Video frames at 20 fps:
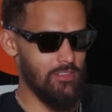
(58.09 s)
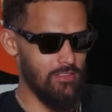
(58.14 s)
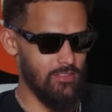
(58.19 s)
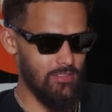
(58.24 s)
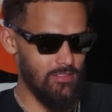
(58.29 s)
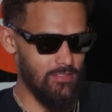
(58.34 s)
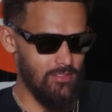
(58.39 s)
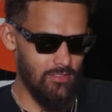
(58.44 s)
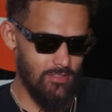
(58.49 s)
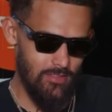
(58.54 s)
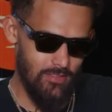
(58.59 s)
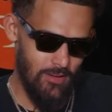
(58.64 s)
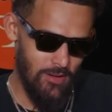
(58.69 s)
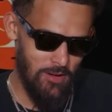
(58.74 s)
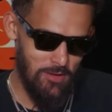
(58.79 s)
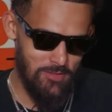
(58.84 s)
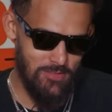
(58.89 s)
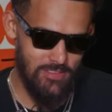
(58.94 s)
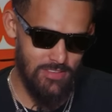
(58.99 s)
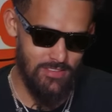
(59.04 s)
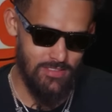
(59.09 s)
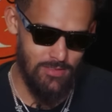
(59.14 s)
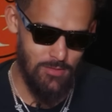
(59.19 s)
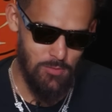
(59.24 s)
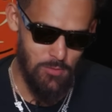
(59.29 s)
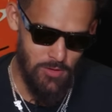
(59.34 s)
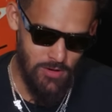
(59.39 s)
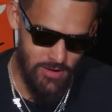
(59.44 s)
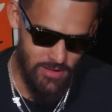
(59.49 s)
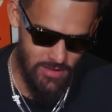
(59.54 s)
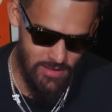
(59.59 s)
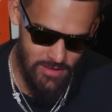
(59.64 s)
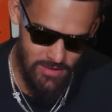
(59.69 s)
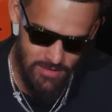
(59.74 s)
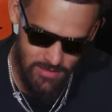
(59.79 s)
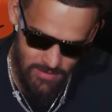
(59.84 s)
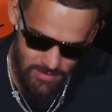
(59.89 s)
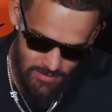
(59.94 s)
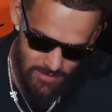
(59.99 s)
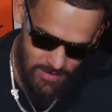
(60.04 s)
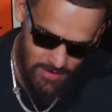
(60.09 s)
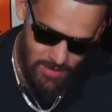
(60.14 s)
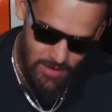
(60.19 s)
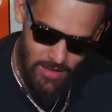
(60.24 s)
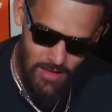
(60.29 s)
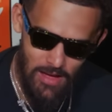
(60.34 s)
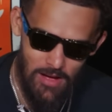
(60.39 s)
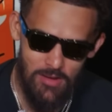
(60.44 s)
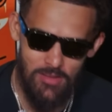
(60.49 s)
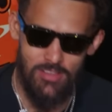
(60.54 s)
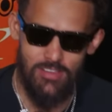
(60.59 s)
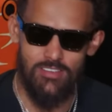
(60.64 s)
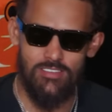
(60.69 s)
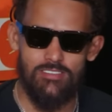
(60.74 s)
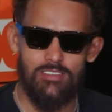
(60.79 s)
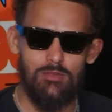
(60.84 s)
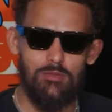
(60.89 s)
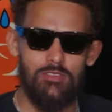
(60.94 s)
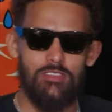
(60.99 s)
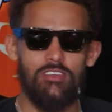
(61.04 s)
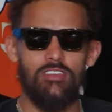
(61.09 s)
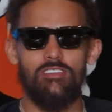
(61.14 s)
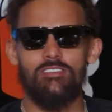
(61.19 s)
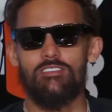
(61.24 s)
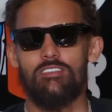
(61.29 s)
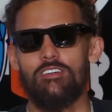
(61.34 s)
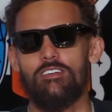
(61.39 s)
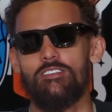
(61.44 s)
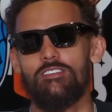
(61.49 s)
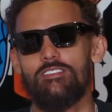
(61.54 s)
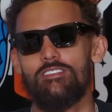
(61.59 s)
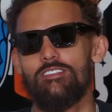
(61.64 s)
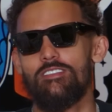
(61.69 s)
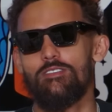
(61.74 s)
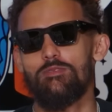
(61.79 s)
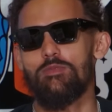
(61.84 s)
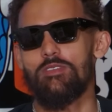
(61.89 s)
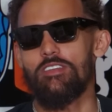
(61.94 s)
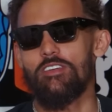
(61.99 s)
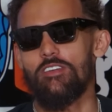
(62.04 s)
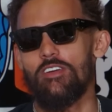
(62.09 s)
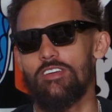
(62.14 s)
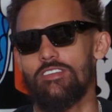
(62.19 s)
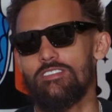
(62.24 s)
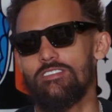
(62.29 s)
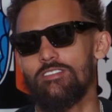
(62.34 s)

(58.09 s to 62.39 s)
It's off season working and out here in Summer League, so been great.